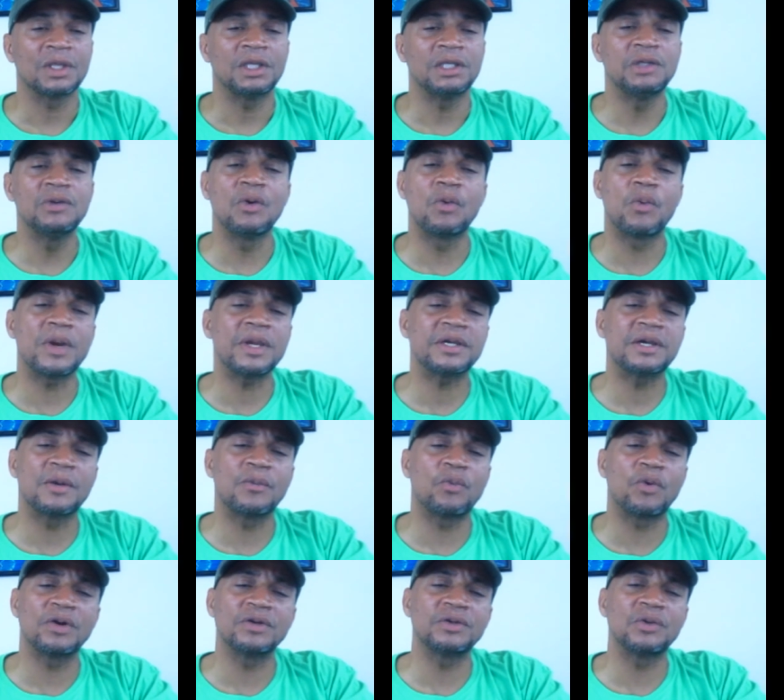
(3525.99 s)
You will wake up
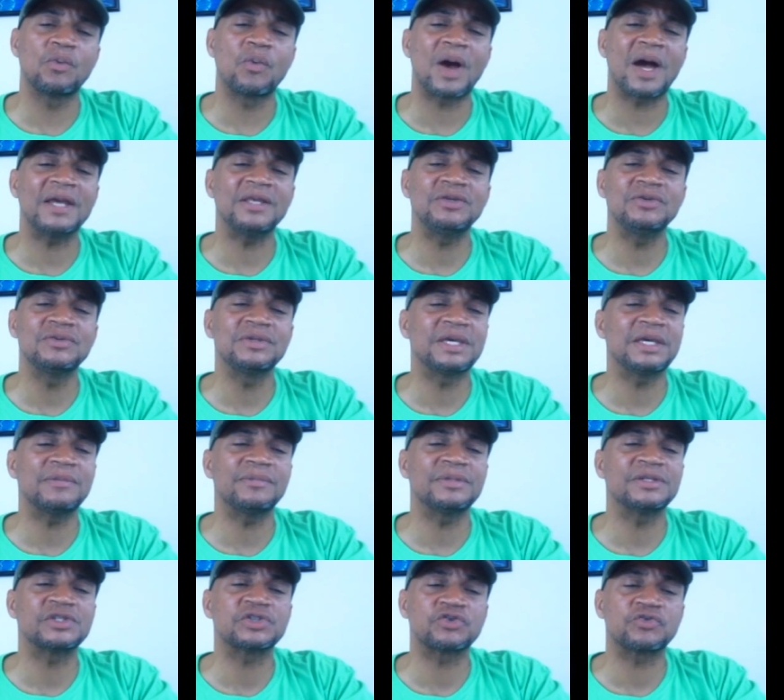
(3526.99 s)
wondering why you
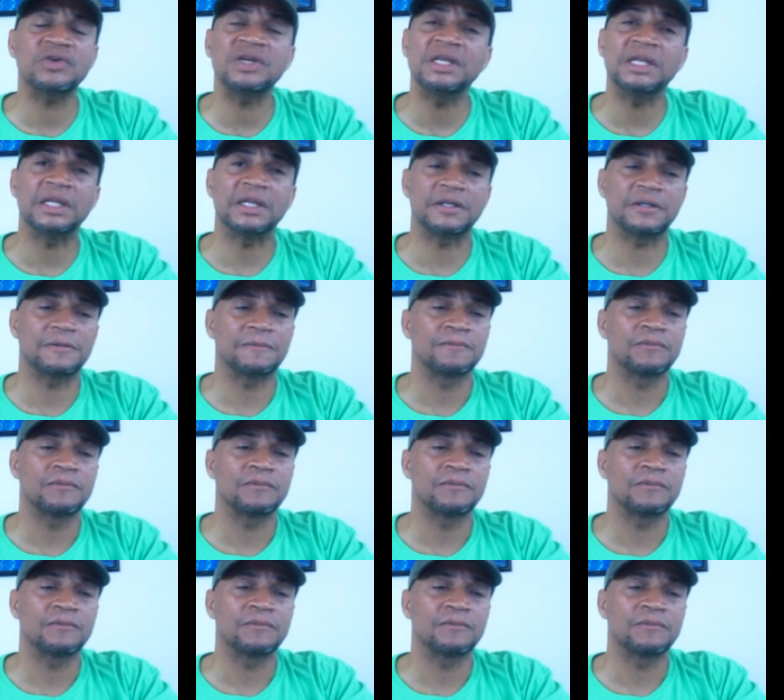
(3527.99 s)
get mistreated